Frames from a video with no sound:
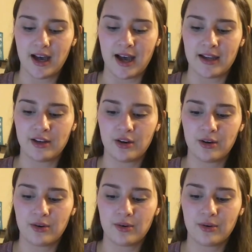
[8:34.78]
I
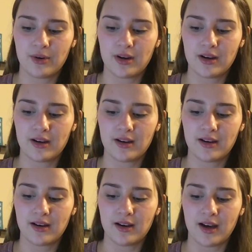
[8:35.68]
know
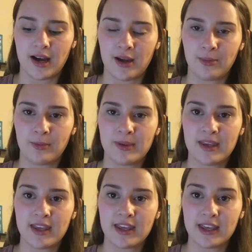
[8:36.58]
I will be
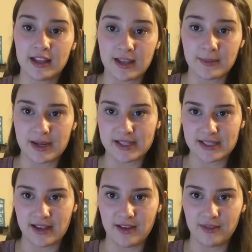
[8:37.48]
killing
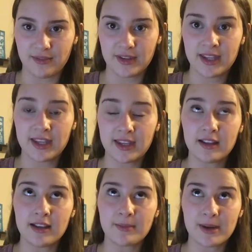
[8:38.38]
myself
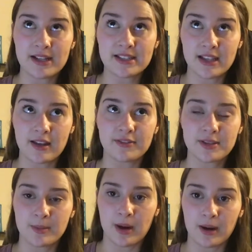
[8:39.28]

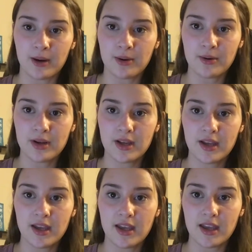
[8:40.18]
tomorrow
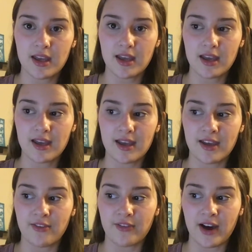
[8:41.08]

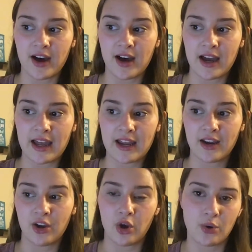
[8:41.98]
if
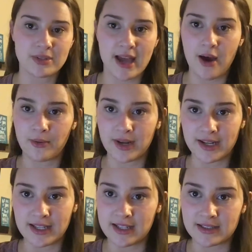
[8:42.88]
I go down
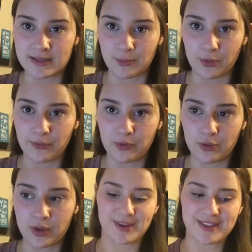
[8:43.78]
and eat some more
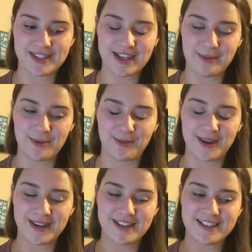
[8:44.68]
food. But in this time of
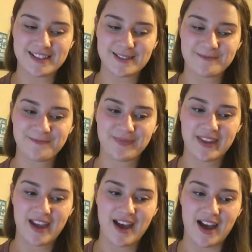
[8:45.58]
weakness,
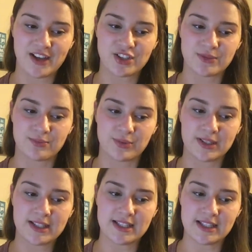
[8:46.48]
I just
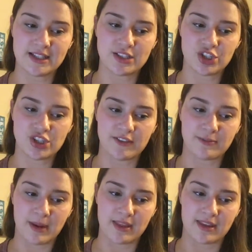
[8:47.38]
really need to
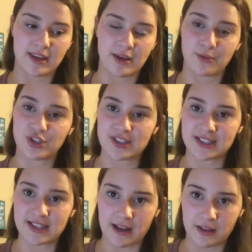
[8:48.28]
shift my thinking, which is
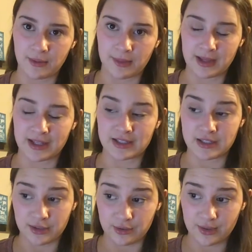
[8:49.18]
exactly what I'm gonna
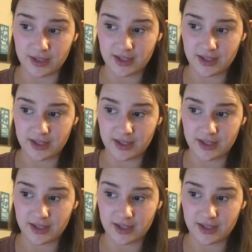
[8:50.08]
do.